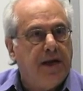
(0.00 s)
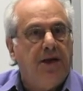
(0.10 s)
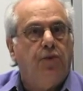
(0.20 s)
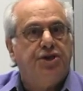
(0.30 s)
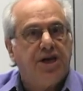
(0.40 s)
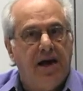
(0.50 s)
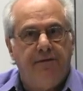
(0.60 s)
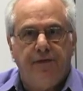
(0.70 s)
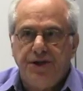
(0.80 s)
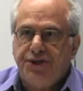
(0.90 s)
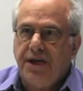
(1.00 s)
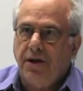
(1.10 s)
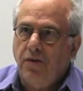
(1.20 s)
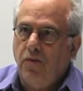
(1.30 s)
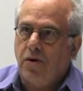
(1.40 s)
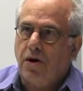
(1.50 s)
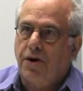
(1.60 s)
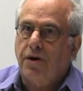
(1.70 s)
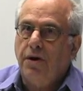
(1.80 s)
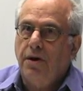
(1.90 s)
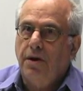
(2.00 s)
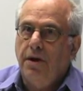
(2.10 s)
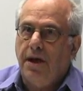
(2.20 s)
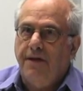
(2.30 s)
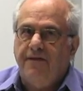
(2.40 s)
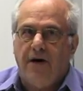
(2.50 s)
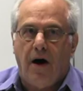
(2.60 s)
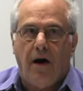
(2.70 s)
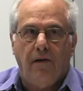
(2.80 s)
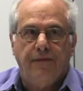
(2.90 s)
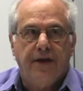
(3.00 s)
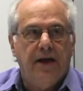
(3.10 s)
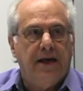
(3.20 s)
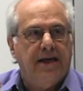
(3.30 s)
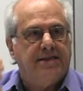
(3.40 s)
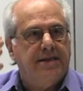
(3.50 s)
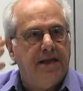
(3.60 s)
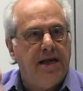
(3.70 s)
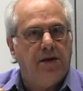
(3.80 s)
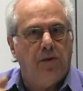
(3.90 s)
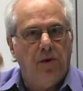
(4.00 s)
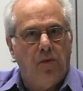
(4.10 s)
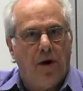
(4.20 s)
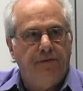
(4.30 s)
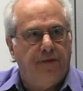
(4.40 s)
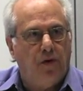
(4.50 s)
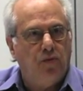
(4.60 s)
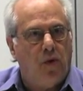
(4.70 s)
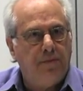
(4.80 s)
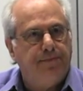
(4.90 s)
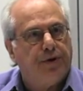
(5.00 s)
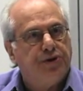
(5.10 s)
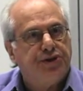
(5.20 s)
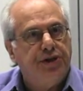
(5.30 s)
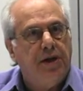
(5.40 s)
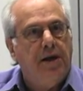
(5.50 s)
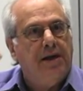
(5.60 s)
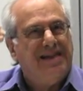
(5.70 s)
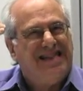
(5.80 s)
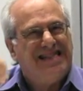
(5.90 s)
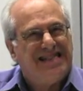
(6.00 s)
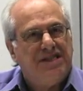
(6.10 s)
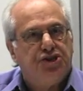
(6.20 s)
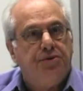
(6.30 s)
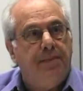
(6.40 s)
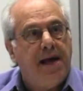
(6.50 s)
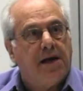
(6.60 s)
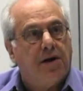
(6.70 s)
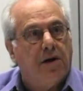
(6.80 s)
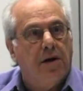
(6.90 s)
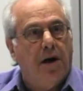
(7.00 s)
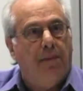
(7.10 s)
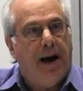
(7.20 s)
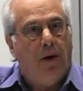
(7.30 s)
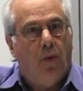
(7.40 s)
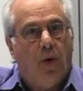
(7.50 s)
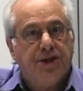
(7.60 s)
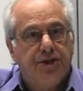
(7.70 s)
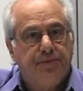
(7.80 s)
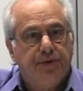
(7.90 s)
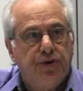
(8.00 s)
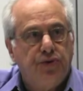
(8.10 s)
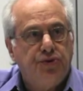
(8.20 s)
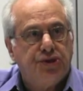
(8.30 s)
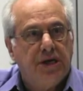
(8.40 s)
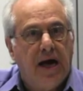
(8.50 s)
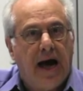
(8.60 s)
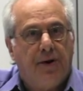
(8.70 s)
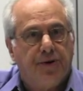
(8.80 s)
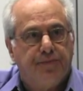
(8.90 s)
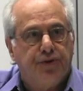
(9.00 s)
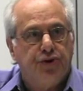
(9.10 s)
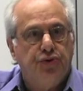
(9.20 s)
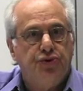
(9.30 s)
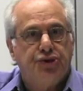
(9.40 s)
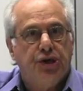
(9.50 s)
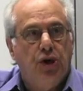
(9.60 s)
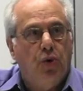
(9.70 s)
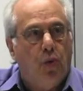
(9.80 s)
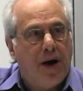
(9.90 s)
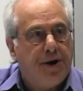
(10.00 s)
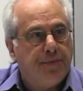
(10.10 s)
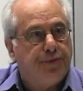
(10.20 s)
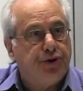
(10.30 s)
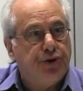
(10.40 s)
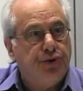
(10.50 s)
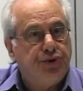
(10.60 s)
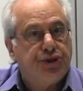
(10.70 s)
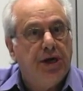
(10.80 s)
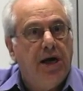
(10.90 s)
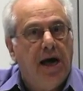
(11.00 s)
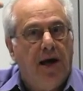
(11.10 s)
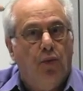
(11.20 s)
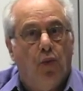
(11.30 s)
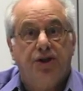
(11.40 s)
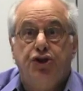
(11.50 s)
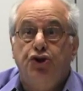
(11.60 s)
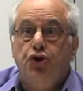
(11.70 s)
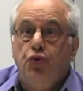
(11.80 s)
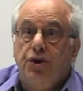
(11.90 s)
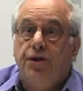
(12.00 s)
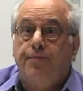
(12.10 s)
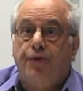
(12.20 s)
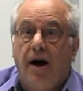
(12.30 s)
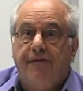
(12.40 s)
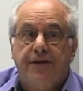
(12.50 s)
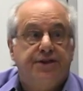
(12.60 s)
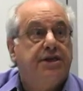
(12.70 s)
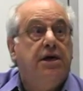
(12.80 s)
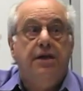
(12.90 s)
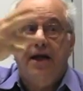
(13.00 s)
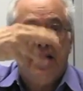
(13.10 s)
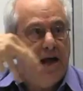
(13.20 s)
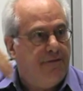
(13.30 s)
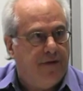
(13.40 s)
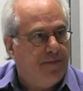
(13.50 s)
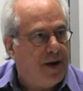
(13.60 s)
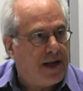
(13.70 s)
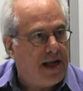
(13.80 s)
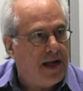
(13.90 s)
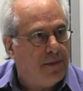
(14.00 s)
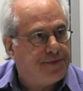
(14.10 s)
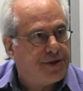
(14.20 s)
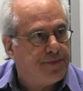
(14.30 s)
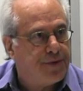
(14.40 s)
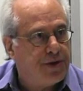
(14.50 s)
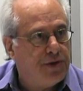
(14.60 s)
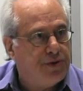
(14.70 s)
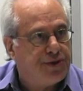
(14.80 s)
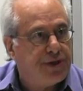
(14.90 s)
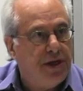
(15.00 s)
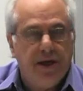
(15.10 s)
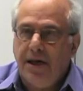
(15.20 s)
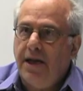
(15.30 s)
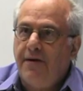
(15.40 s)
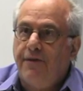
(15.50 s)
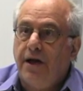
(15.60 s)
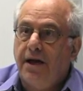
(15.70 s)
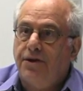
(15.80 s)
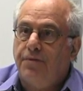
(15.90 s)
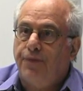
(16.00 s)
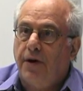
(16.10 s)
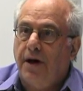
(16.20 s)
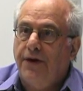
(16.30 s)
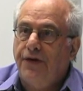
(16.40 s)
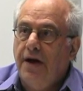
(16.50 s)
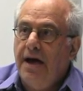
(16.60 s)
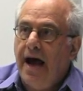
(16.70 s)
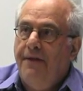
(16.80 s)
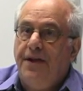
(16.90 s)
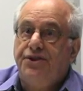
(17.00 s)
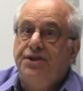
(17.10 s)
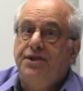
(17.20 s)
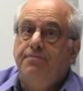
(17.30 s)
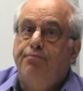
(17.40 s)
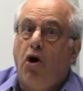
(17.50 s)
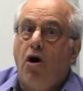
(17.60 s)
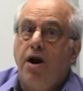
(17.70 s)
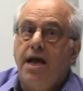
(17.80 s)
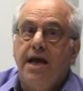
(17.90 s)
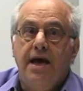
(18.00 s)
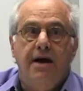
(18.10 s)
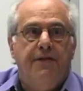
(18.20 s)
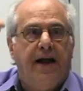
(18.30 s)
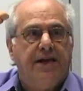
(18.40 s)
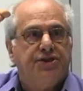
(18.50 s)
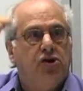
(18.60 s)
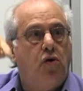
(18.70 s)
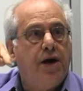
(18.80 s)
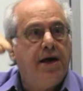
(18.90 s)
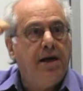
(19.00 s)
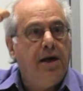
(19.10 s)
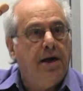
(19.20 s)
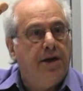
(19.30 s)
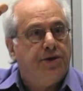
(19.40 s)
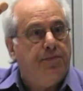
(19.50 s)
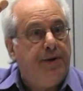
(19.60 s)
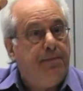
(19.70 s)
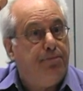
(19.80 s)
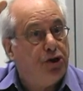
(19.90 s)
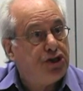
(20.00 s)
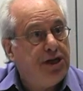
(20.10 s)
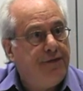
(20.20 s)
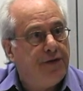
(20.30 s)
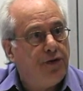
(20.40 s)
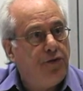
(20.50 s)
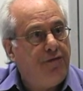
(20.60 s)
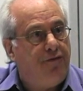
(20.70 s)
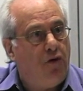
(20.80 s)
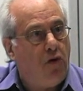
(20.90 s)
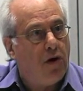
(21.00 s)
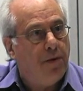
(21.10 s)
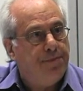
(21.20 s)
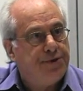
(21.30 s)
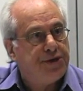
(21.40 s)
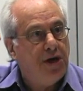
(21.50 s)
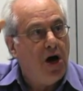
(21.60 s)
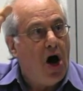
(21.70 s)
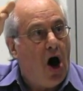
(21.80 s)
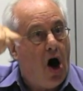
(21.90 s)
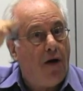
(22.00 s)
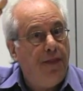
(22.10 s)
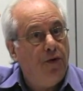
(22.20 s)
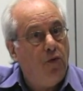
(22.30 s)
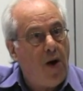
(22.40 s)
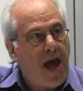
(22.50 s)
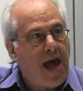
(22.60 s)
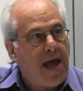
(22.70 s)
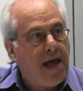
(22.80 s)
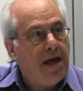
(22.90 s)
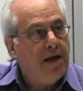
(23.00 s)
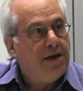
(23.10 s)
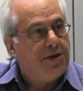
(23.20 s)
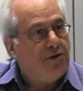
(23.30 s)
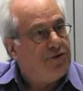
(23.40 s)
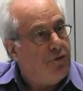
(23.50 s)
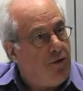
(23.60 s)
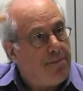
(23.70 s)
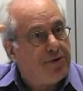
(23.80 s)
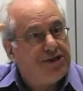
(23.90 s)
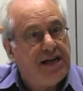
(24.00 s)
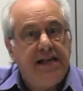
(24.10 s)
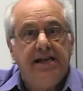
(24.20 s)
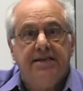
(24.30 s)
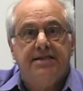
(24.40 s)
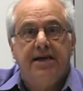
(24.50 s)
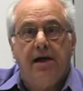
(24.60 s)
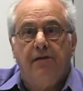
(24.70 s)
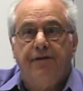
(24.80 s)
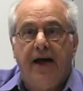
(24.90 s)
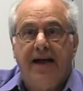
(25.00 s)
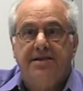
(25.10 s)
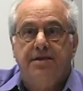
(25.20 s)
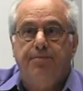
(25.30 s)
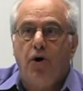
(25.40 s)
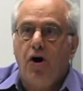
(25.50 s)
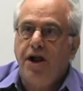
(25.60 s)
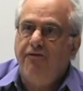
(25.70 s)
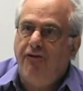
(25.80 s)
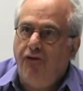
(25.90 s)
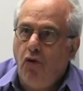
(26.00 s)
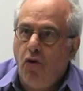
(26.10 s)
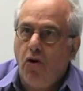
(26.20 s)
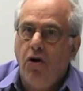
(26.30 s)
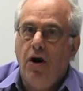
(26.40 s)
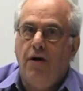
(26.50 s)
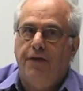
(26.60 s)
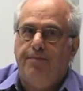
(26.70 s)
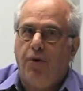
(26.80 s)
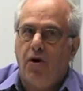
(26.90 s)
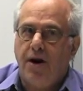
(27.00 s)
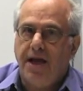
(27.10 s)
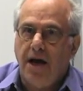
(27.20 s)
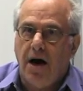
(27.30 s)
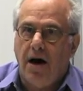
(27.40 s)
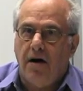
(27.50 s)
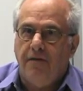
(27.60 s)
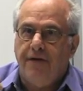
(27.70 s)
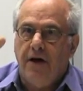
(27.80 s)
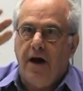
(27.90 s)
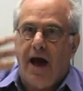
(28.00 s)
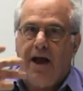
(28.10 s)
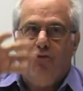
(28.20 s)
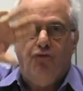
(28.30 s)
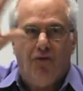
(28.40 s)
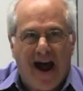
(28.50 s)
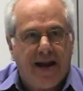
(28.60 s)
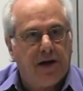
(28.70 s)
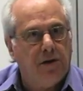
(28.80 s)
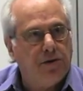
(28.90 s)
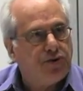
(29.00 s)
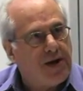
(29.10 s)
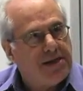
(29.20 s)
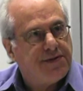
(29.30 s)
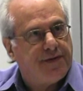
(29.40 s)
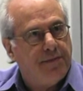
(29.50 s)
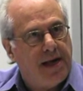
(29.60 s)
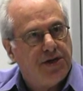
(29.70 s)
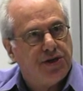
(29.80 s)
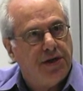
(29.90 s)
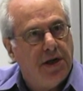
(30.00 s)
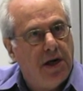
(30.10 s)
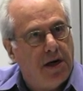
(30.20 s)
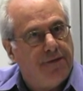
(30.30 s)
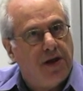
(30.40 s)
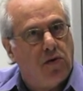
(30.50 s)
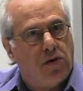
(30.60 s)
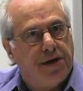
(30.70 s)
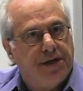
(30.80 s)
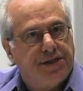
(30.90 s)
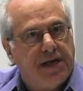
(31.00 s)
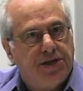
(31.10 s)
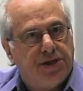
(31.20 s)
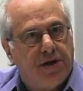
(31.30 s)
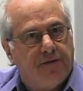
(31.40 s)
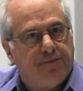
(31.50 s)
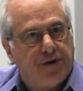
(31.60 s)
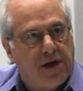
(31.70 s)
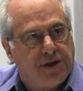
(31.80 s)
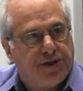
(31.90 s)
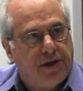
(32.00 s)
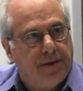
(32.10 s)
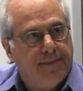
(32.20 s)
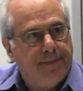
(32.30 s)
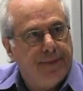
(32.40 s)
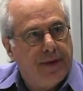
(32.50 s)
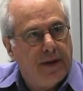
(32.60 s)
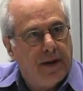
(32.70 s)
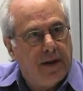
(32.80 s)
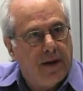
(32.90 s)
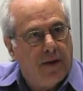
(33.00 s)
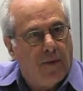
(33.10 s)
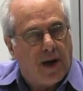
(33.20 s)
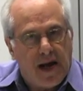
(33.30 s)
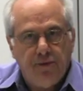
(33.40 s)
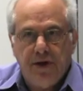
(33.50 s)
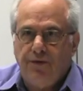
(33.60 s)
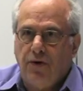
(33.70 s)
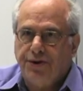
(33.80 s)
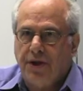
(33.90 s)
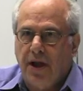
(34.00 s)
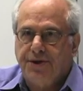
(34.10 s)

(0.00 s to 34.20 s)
in which every single worker involved is an equal, one vote, one person decision maker about what to produce, how to produce, where to produce, and what to do with the profits that everybody helps to produce in every enterprise. And this is the party that is going to be pushing for the reforms on the way to representing itself as the party for the party of a radical transformation of the organization of production. When I read Rosa